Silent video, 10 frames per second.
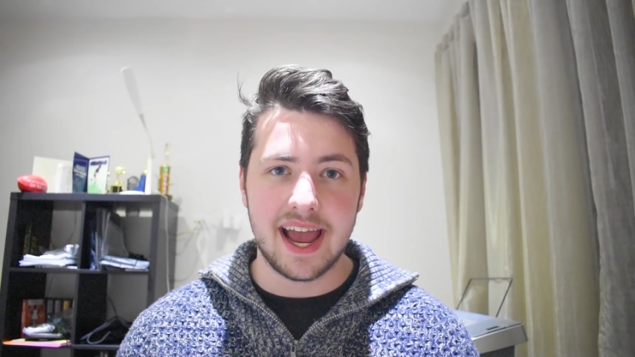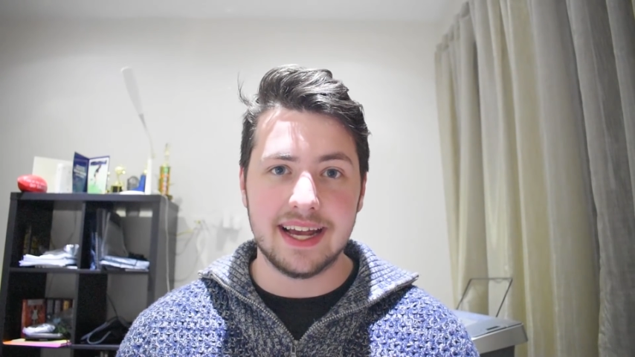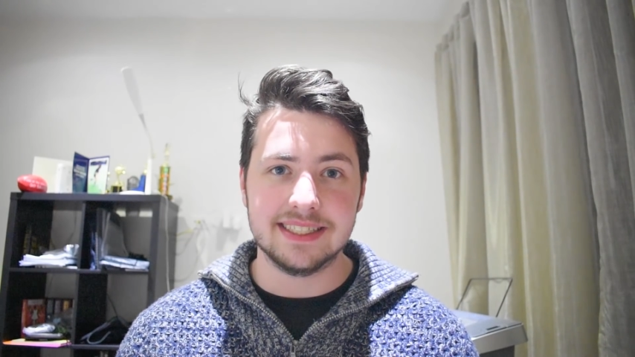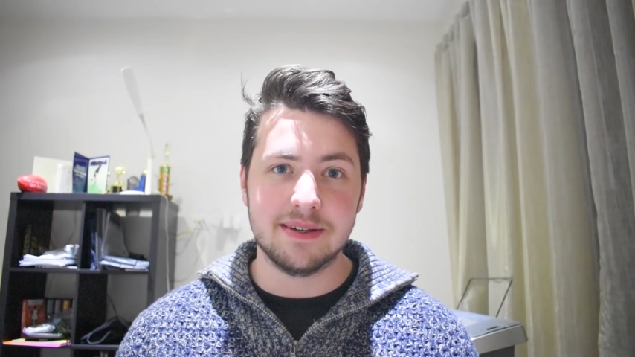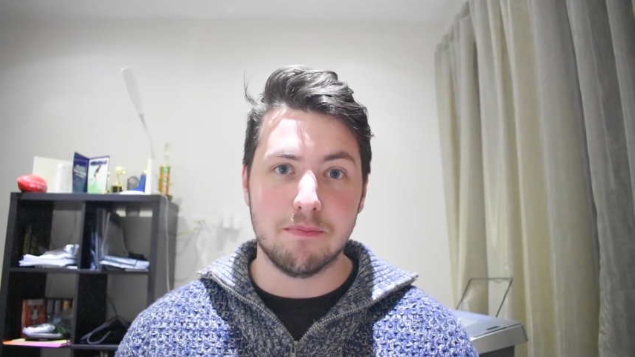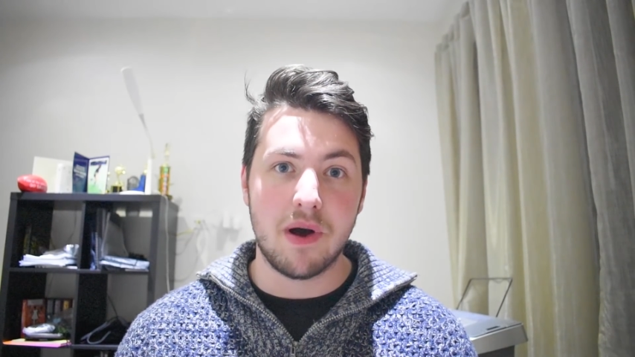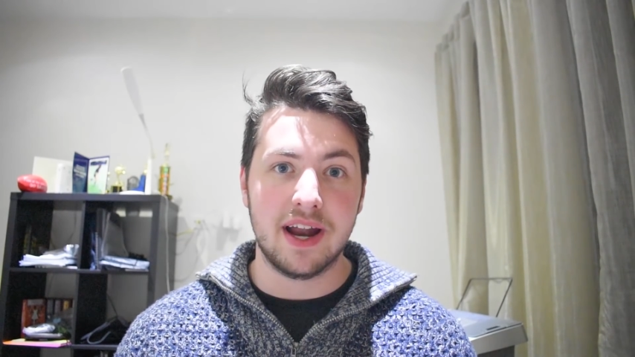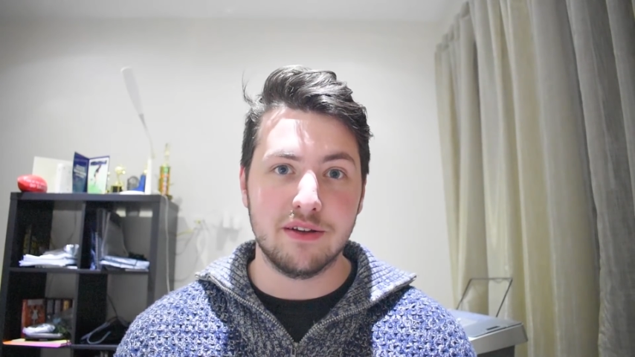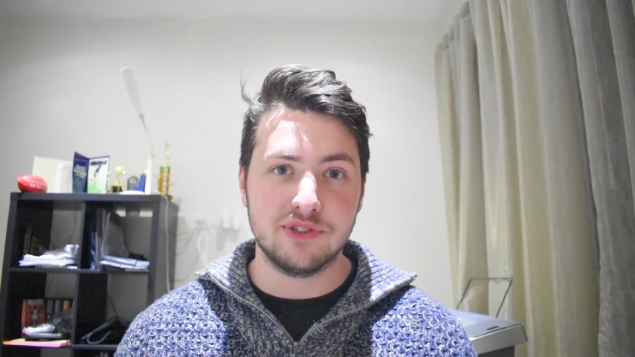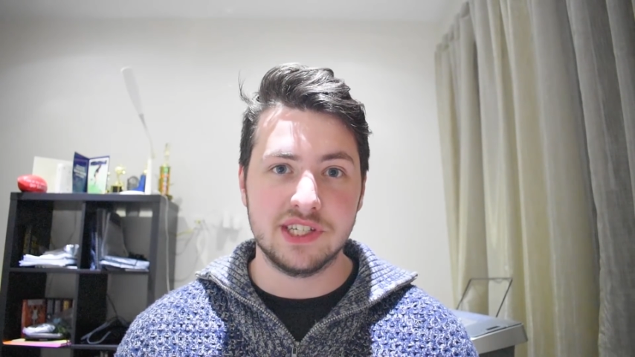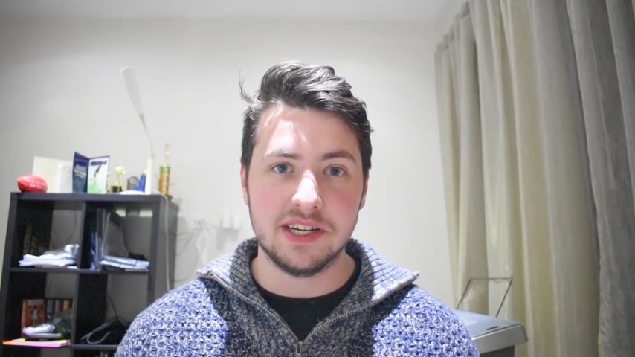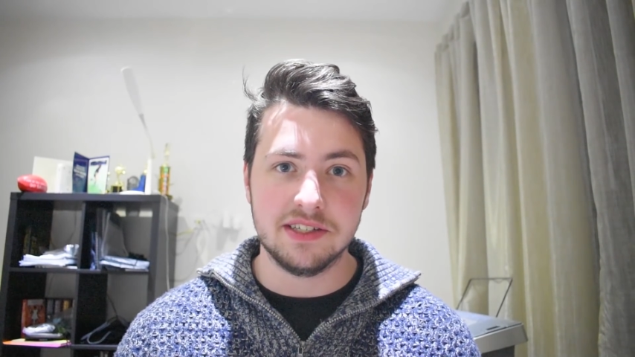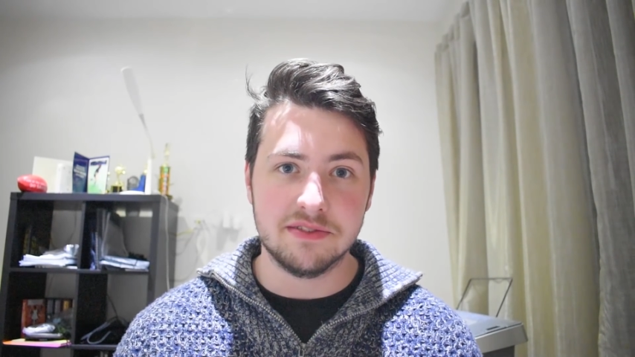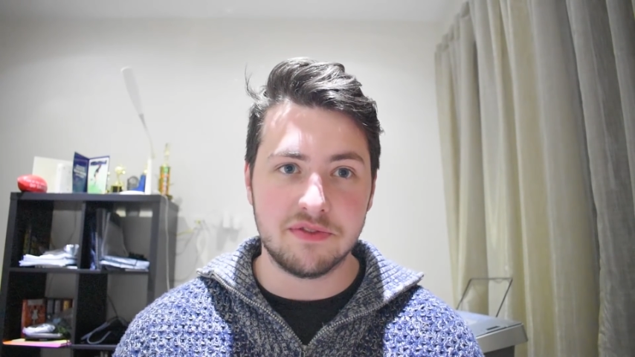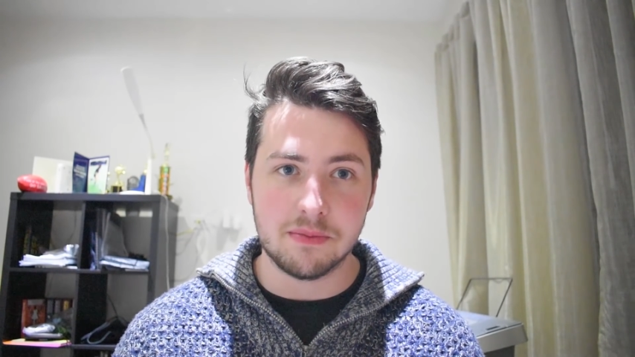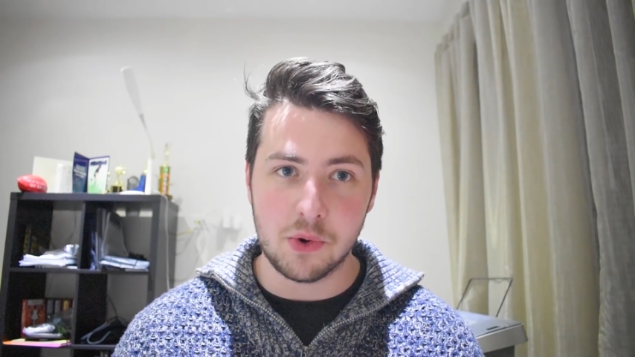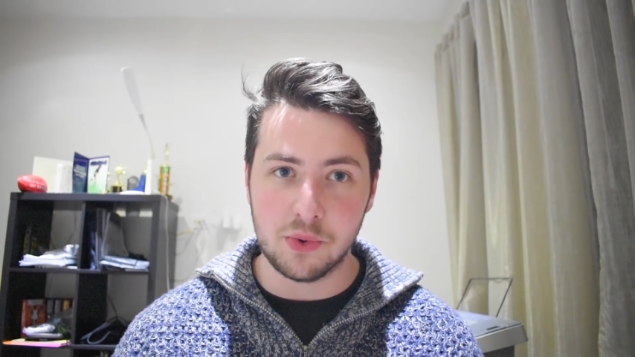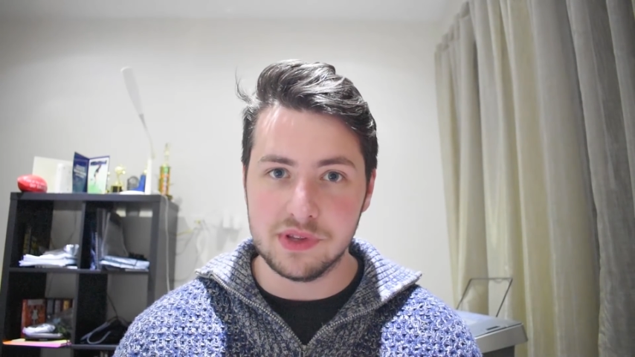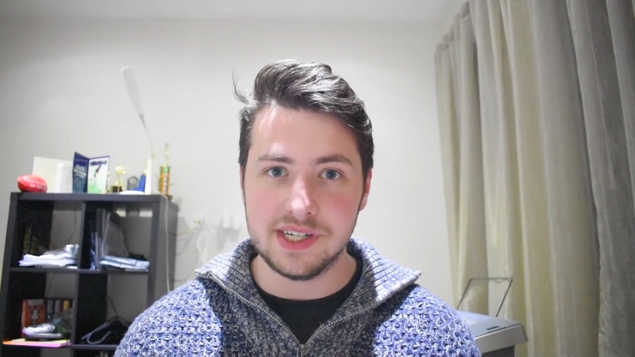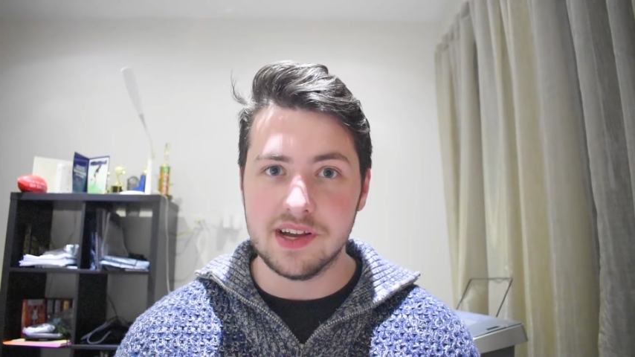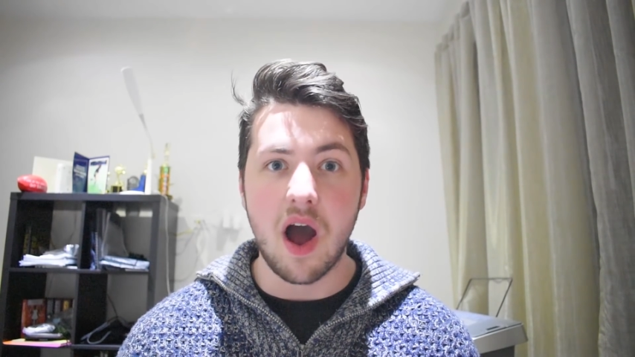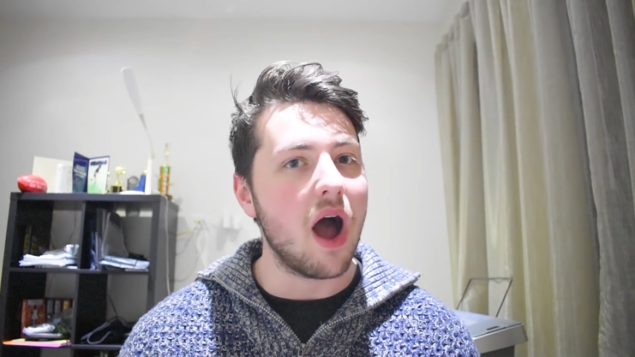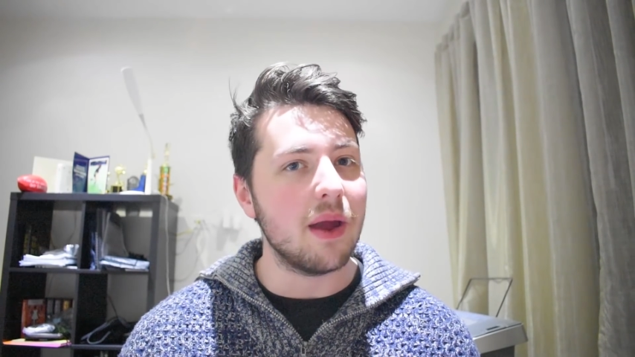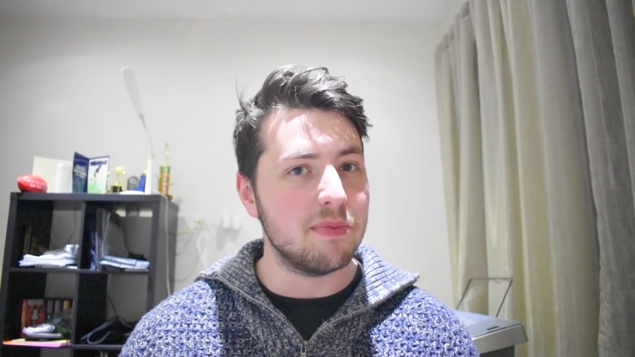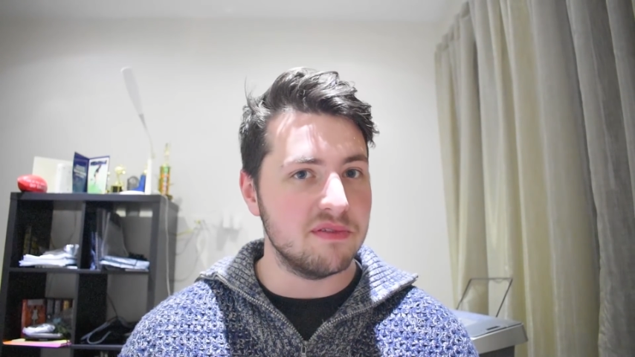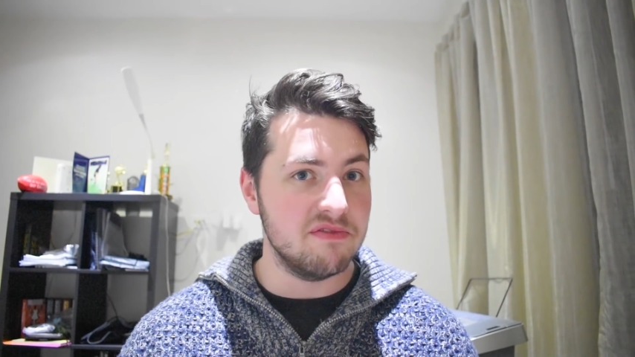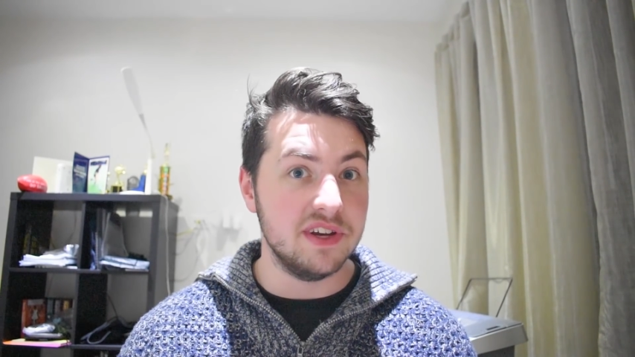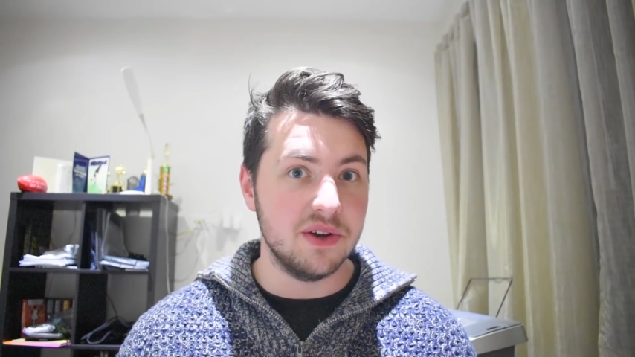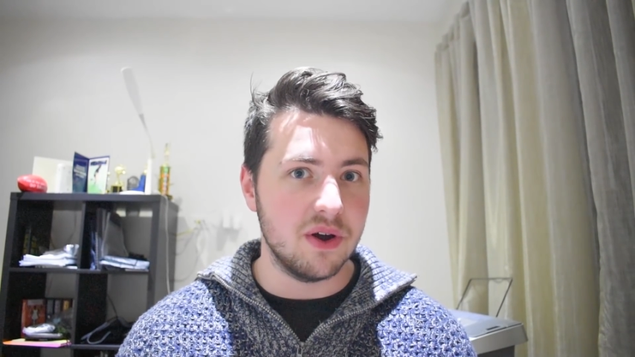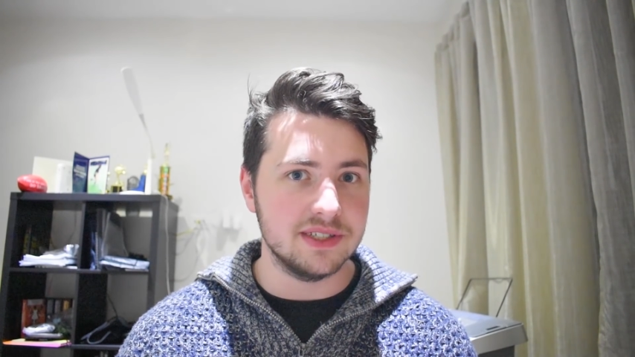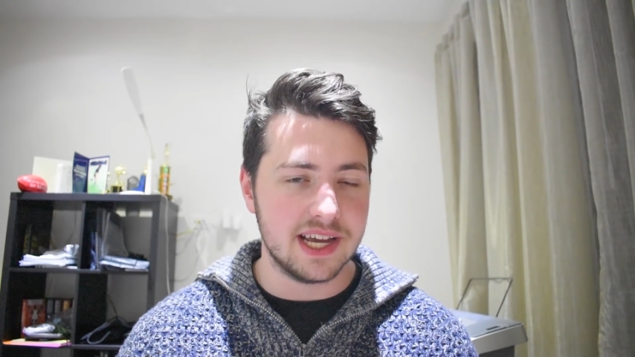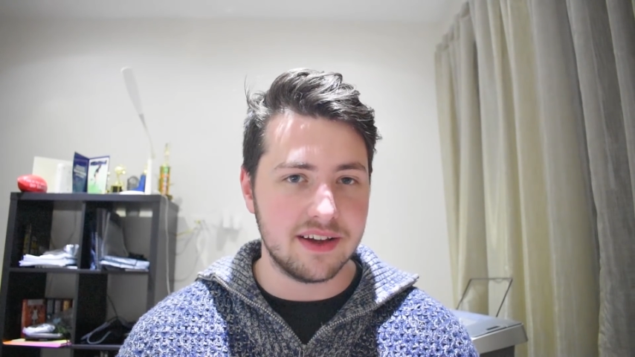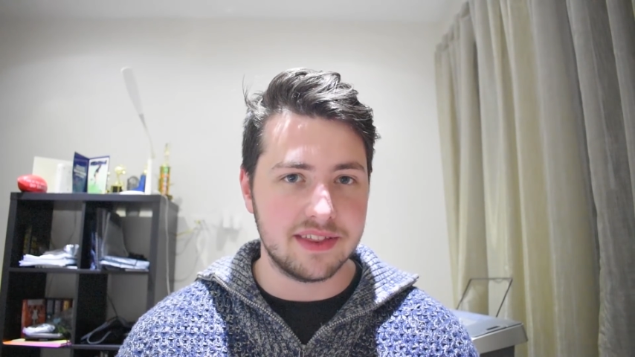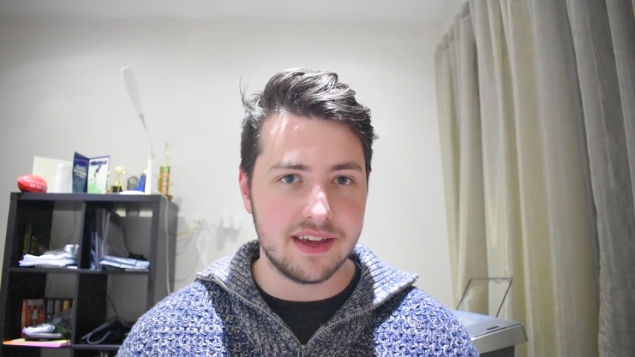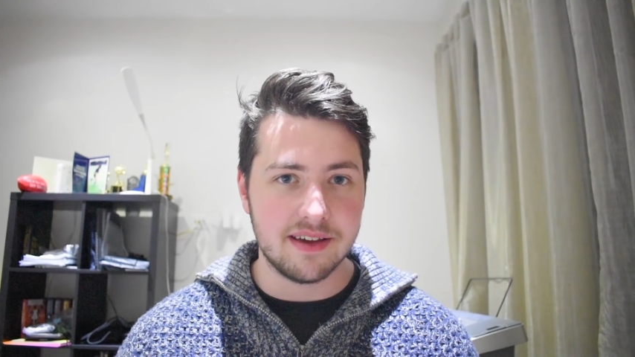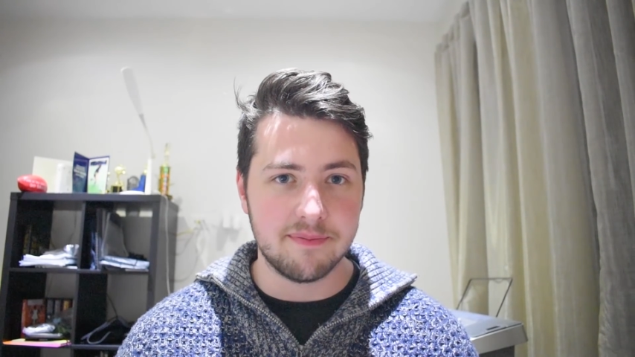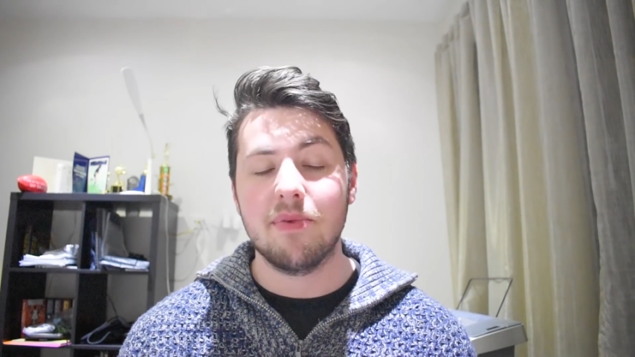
as it might have seemed from all the hype and videos out there.